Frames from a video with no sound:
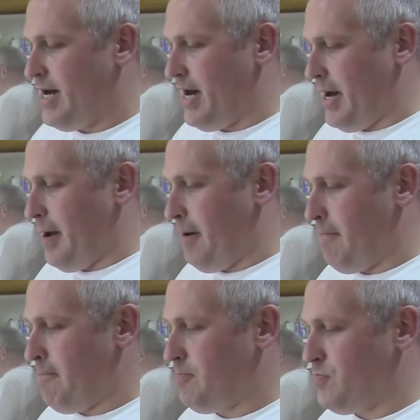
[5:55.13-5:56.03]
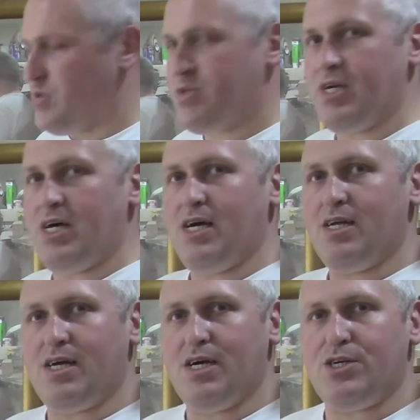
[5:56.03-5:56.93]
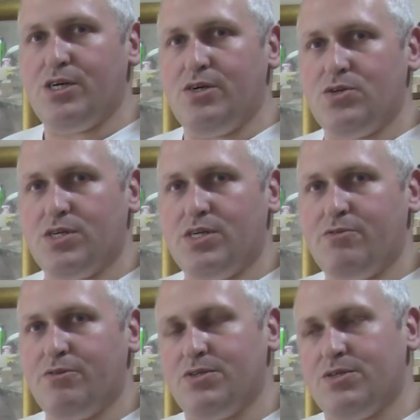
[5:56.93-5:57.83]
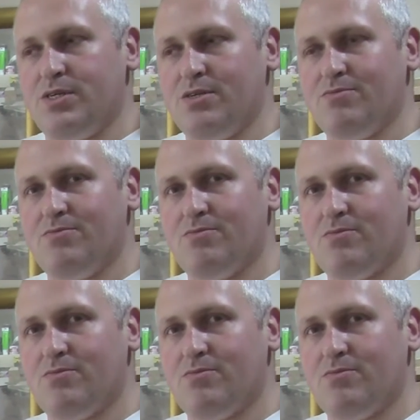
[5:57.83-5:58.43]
so that shows the difference in